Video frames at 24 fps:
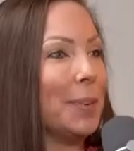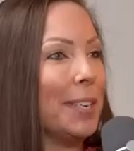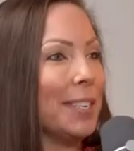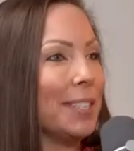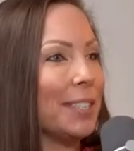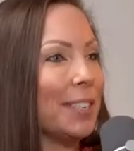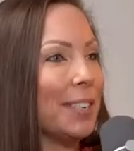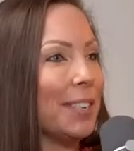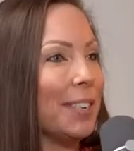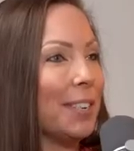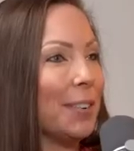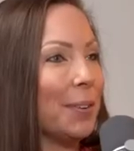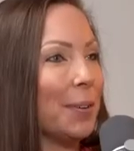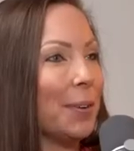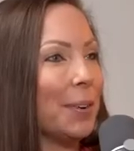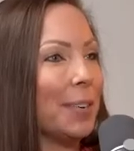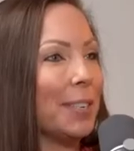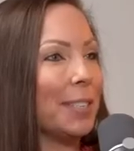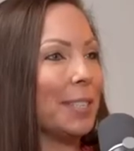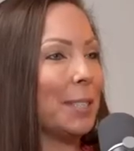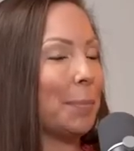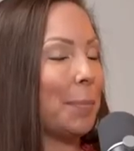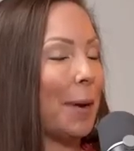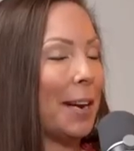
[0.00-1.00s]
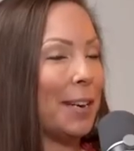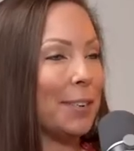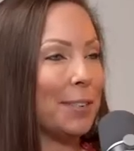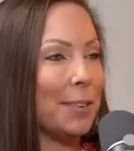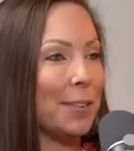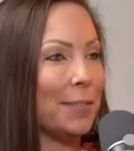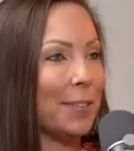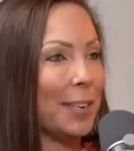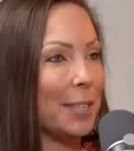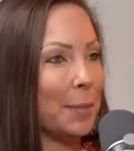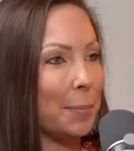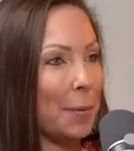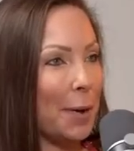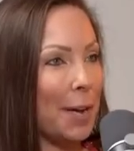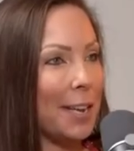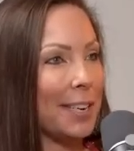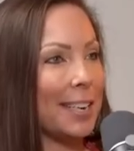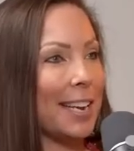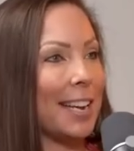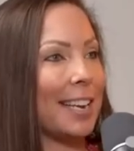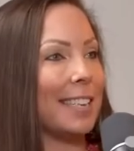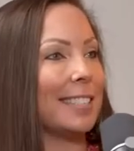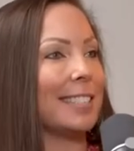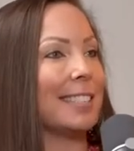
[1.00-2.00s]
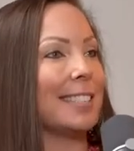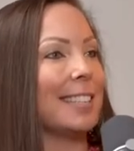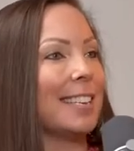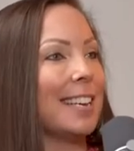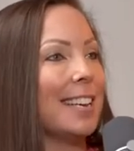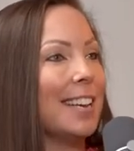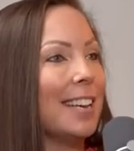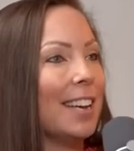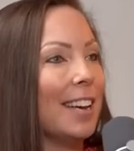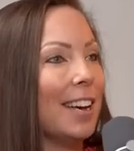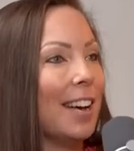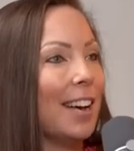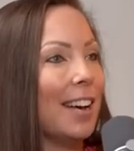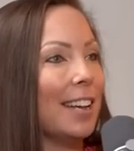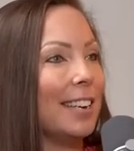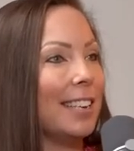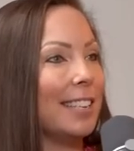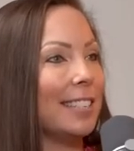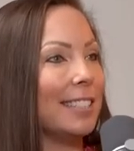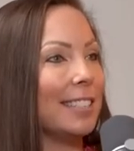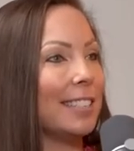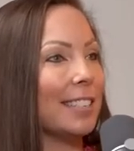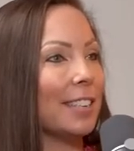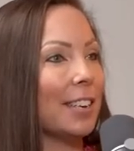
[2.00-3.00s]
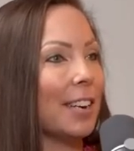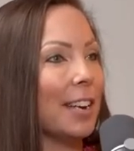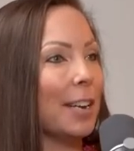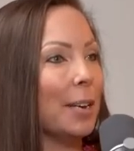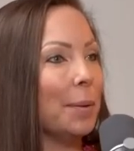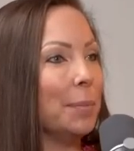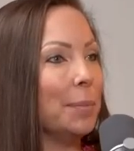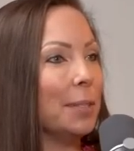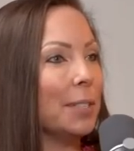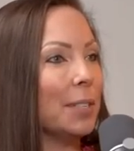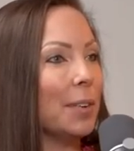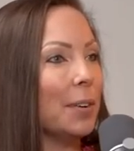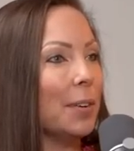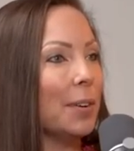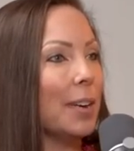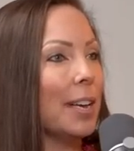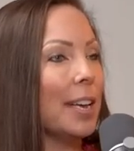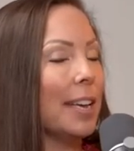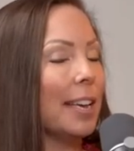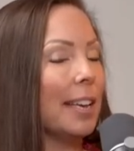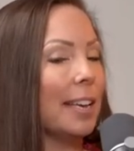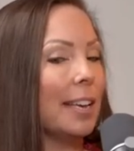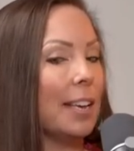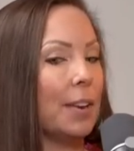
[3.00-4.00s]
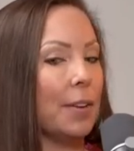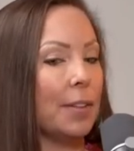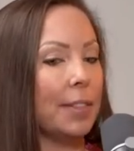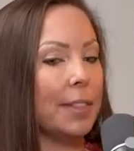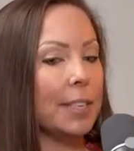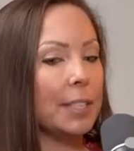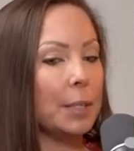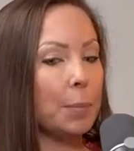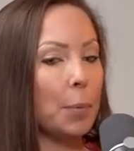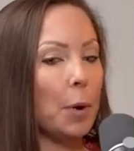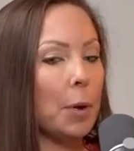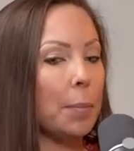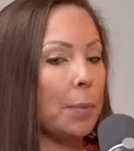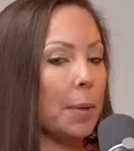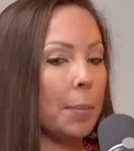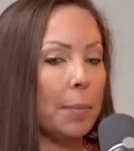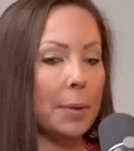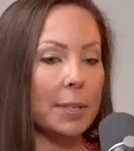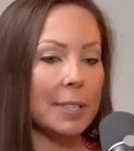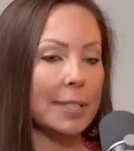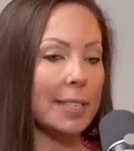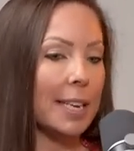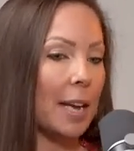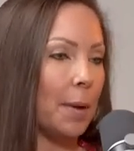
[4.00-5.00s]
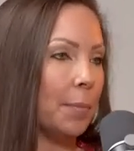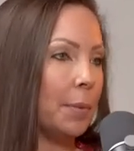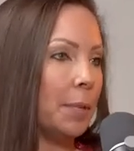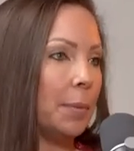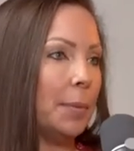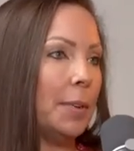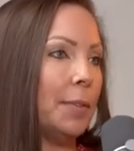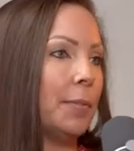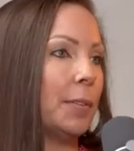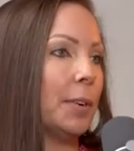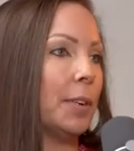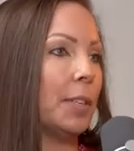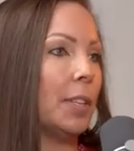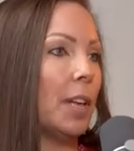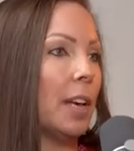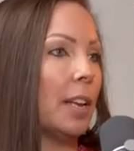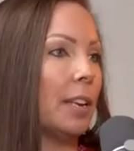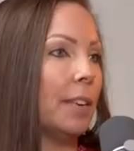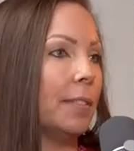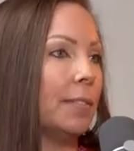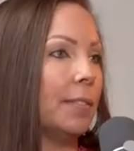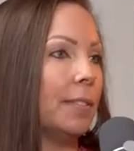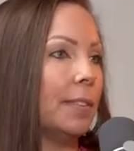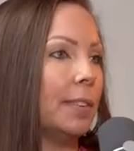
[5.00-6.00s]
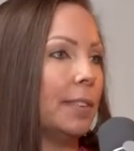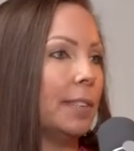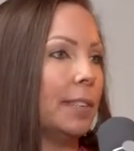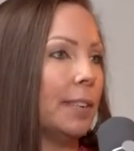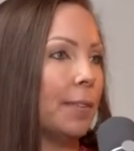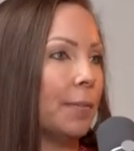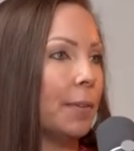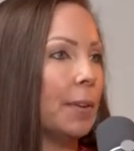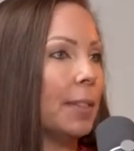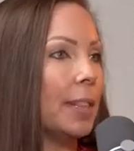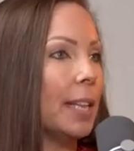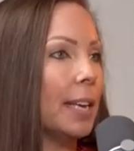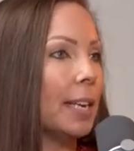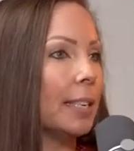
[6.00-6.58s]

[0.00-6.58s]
Realtor or Inspired to Invest podcast on Instagram. So, at this point, people to come to me for a lot of different